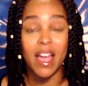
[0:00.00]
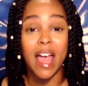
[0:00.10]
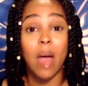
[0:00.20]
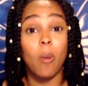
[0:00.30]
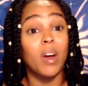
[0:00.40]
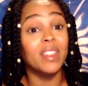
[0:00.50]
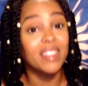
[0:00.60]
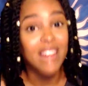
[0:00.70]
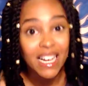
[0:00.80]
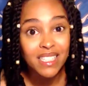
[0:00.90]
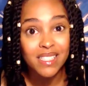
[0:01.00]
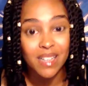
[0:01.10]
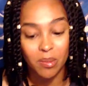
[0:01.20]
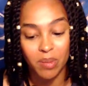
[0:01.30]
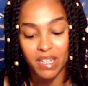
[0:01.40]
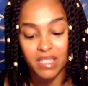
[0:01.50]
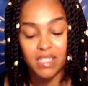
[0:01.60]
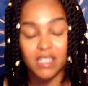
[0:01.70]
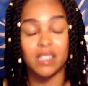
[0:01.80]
And what that's done, Pisces,